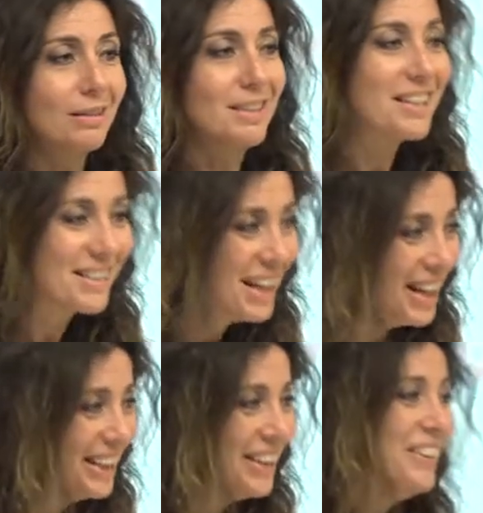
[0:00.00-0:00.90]
answers.
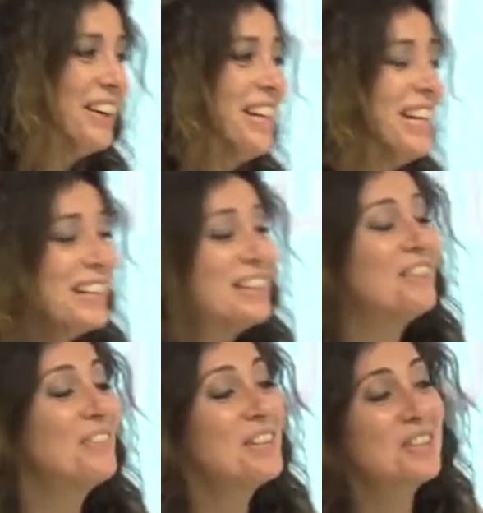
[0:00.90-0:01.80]
the
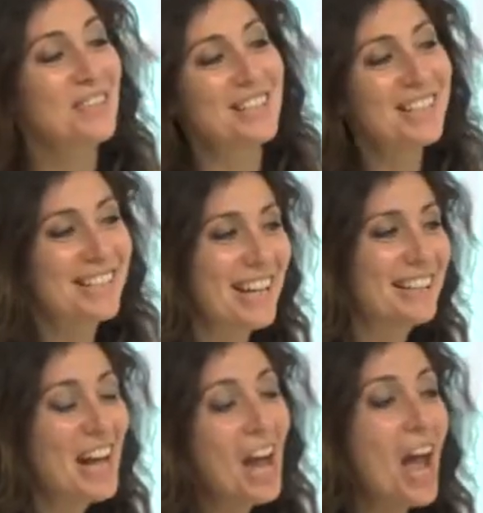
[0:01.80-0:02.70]
first one is that
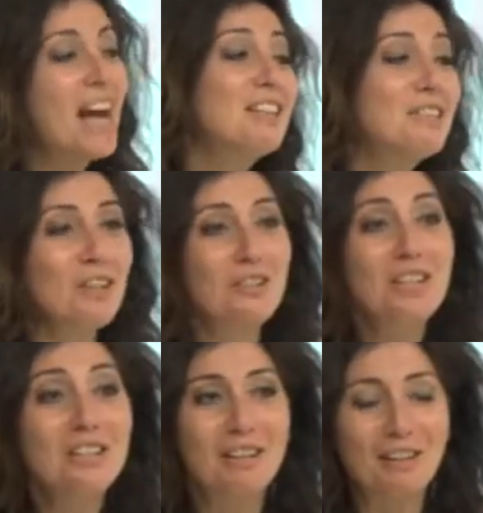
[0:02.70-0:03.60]
it is not
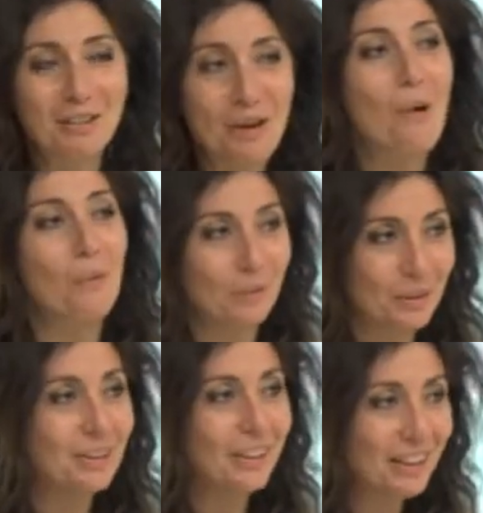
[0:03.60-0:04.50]
generally known
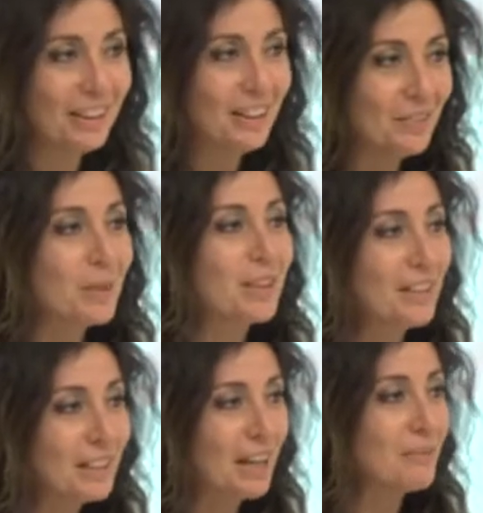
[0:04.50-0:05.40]
whether,
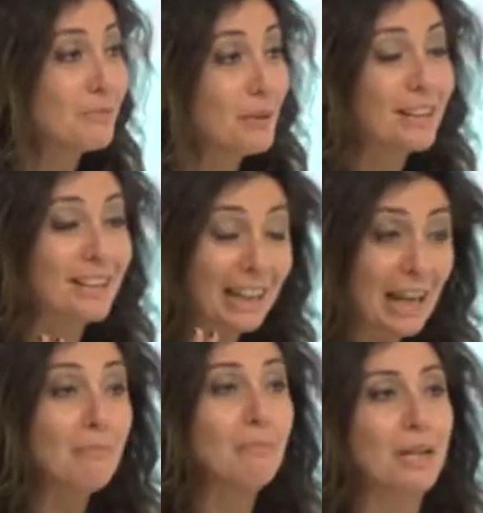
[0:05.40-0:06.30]
it can, whether there
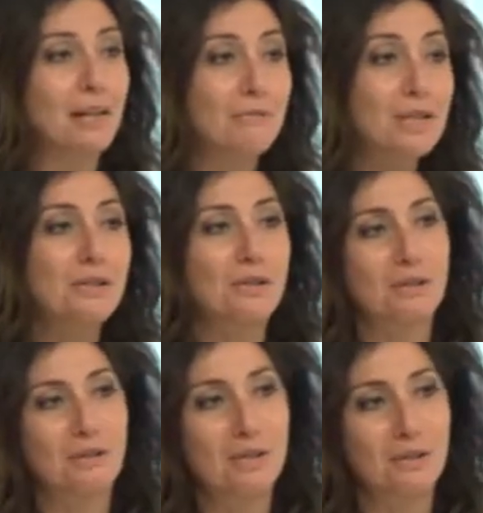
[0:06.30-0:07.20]
can be a resource
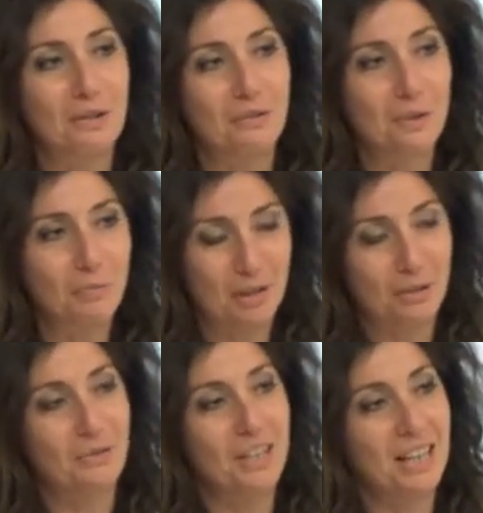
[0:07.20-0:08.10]
theory of
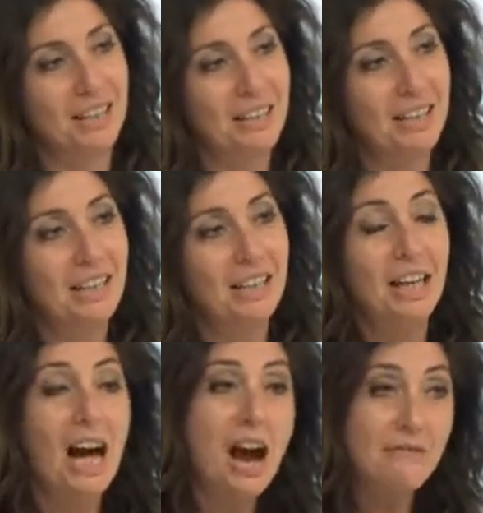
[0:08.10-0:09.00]
non-Markovianity.
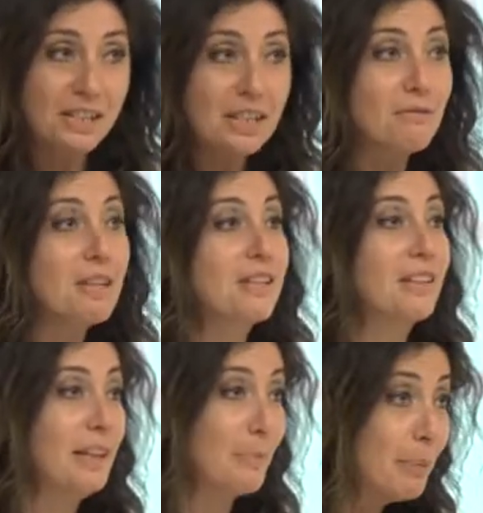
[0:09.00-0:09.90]
I've seen
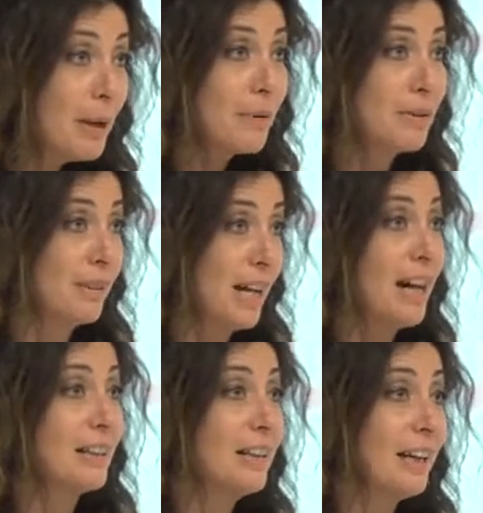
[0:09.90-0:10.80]
recently a paper on the
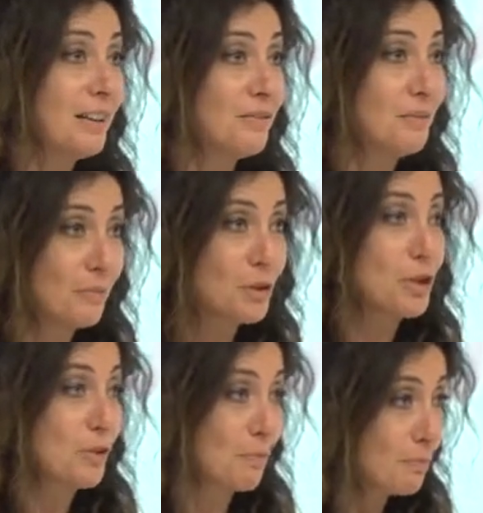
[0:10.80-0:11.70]
arXiv which
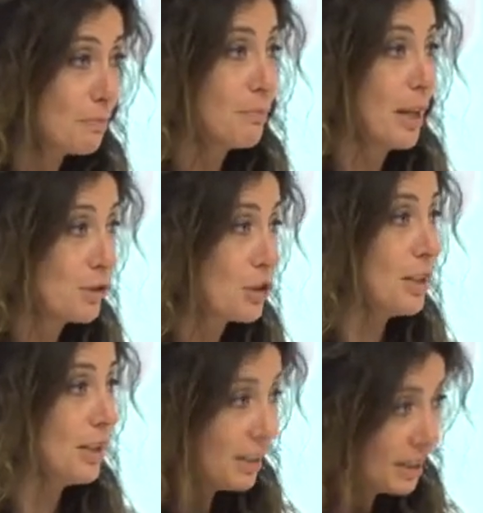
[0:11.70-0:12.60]
is
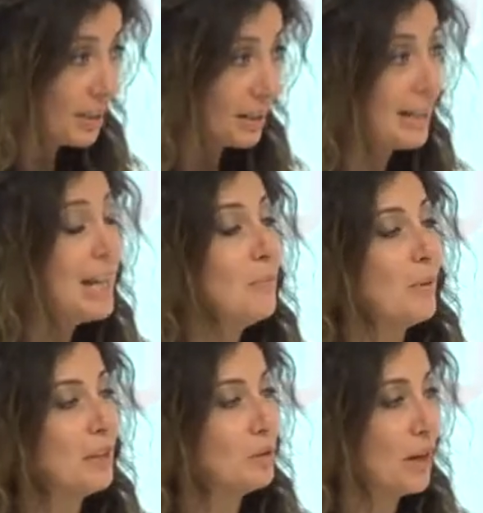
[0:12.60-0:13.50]
actually
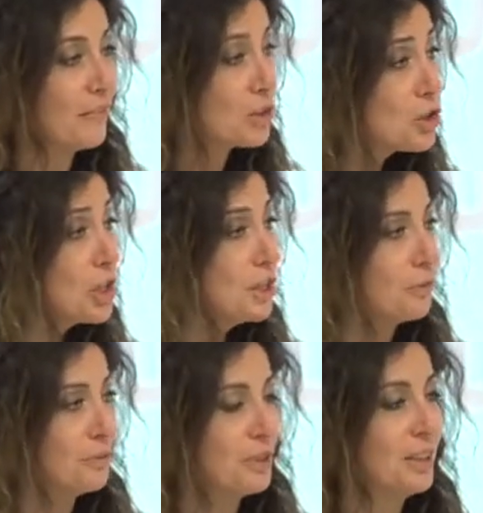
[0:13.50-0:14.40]
claiming to have
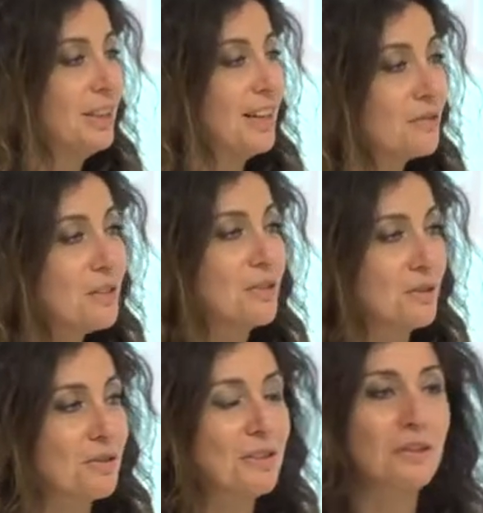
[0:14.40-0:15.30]
achieved a
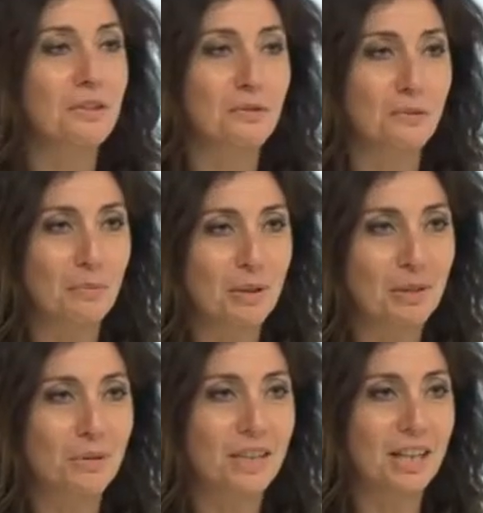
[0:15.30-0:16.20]
resource theory of
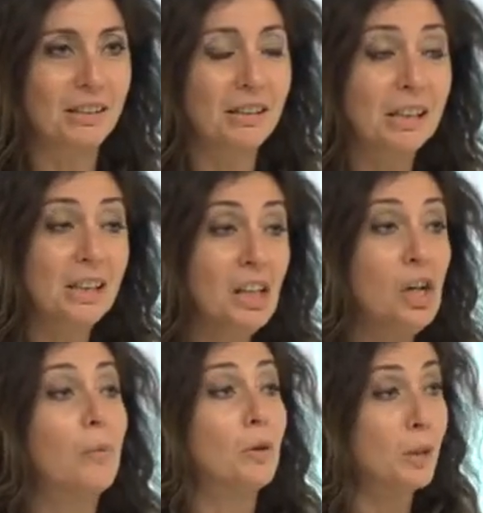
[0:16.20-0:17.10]
non-Markovianity.
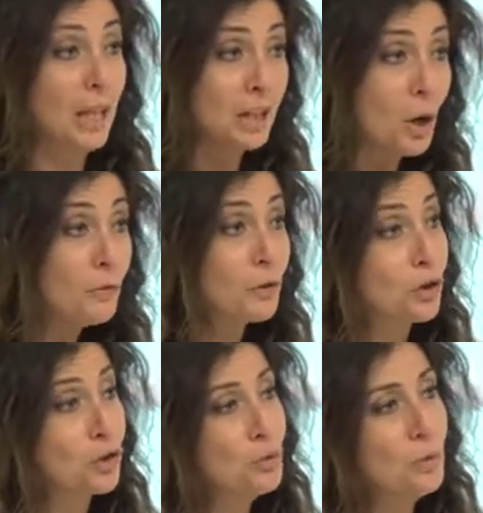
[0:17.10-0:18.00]
But what I know for
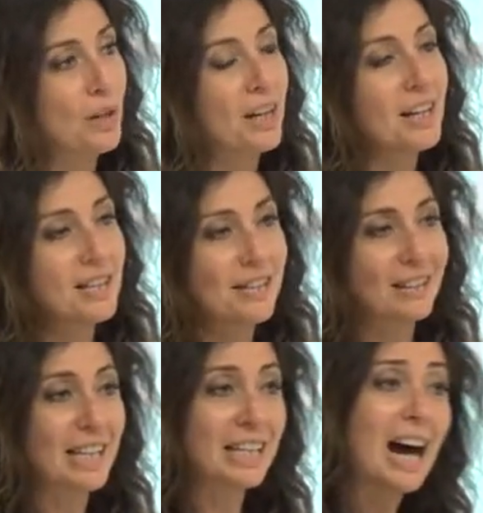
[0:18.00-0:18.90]
sure is
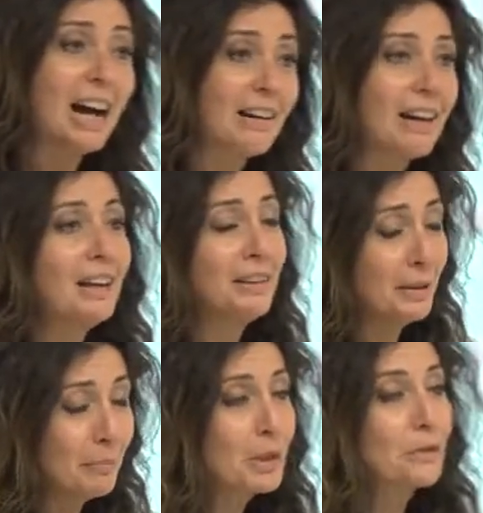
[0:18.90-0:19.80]
that there are a
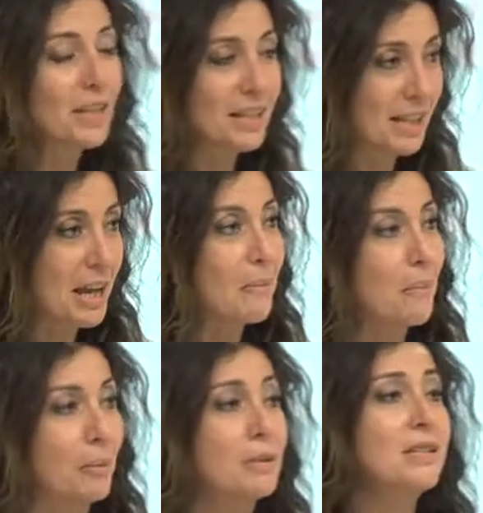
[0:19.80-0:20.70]
number of
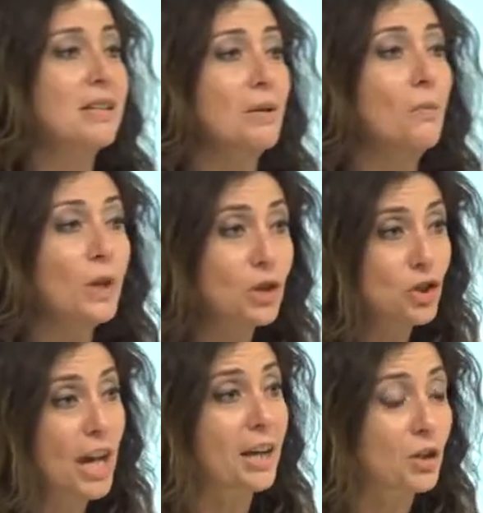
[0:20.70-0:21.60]
examples in which
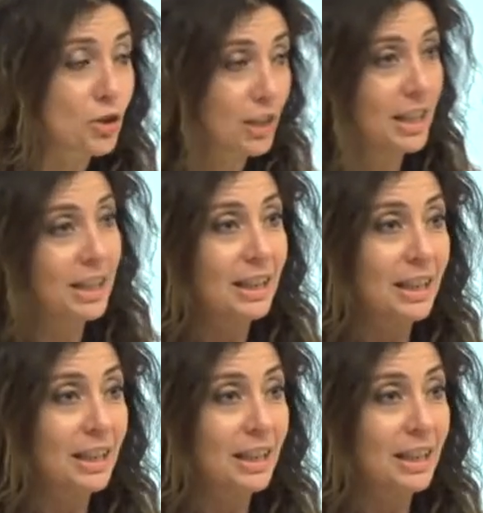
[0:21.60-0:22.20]
actually